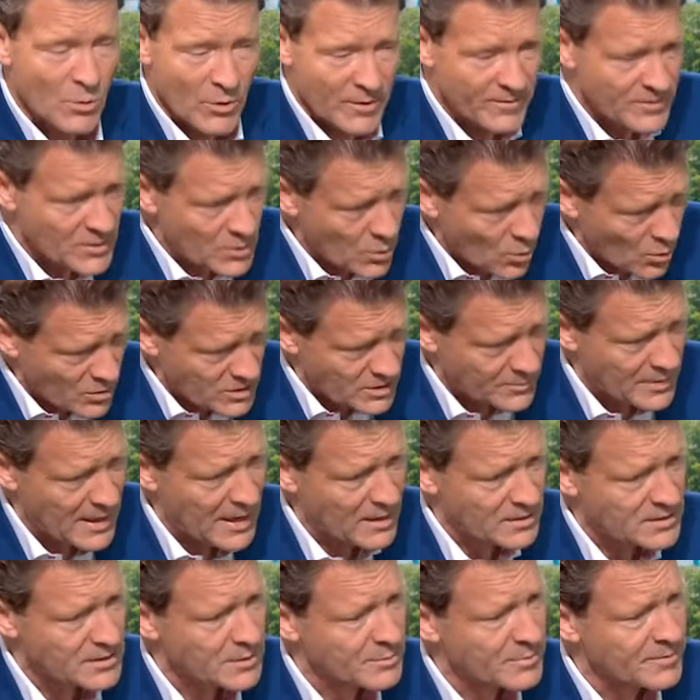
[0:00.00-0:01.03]
We've talked
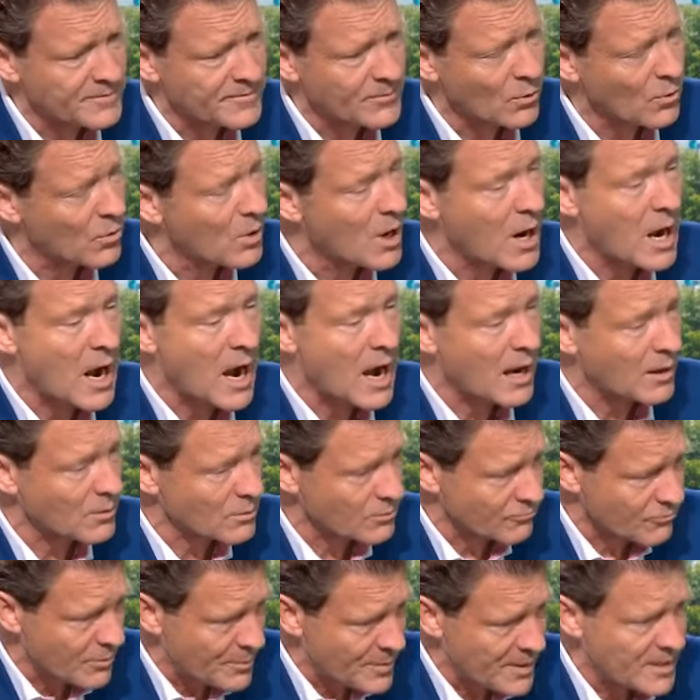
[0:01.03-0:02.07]
about it before. I will
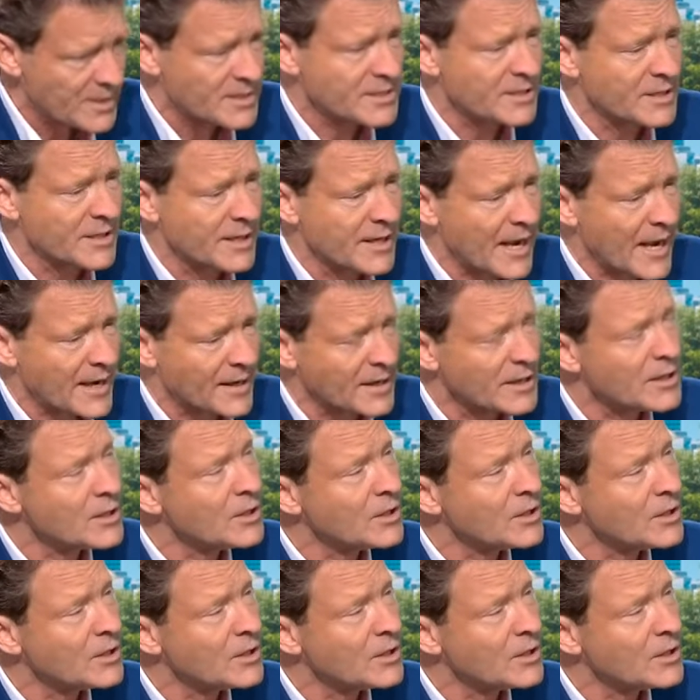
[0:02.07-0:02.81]
repeat it again.